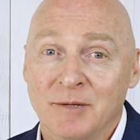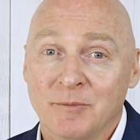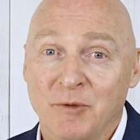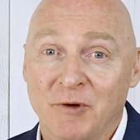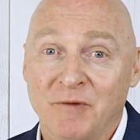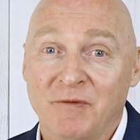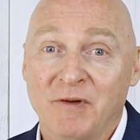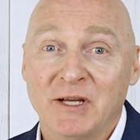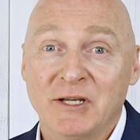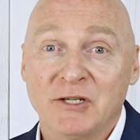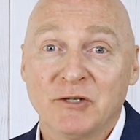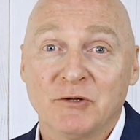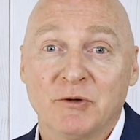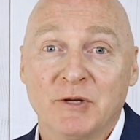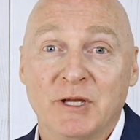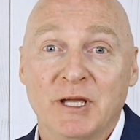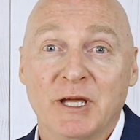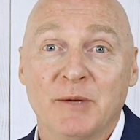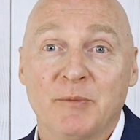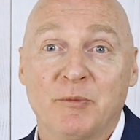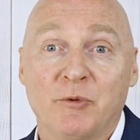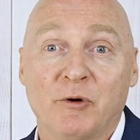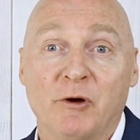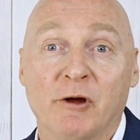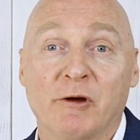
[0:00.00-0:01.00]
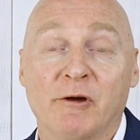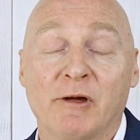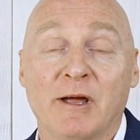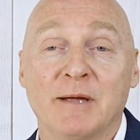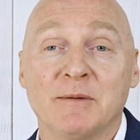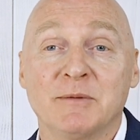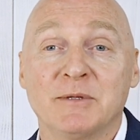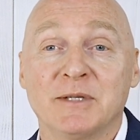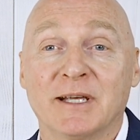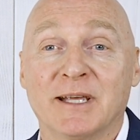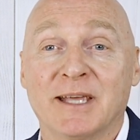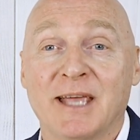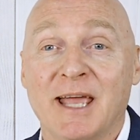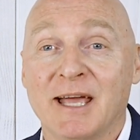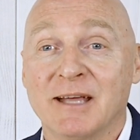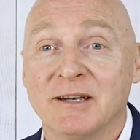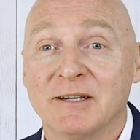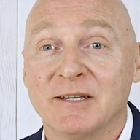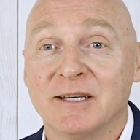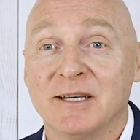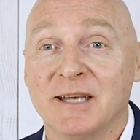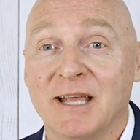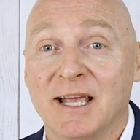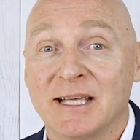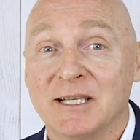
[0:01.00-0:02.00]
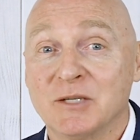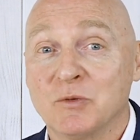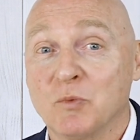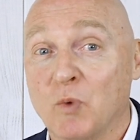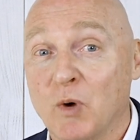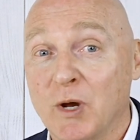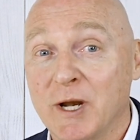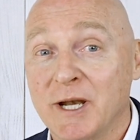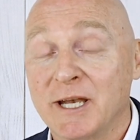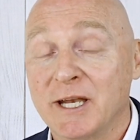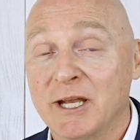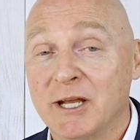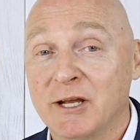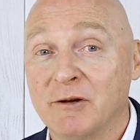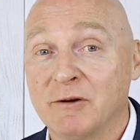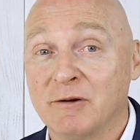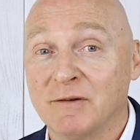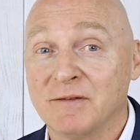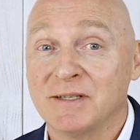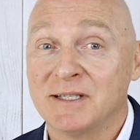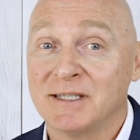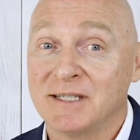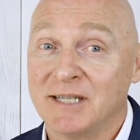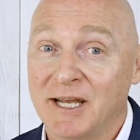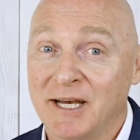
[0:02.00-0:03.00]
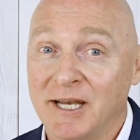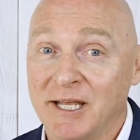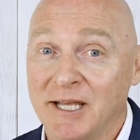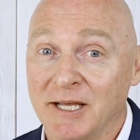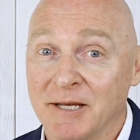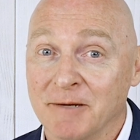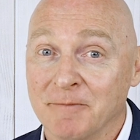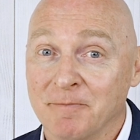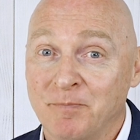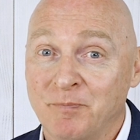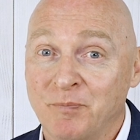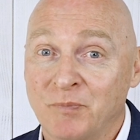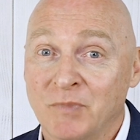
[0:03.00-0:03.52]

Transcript: Professional year programs are counted as 1 year of study.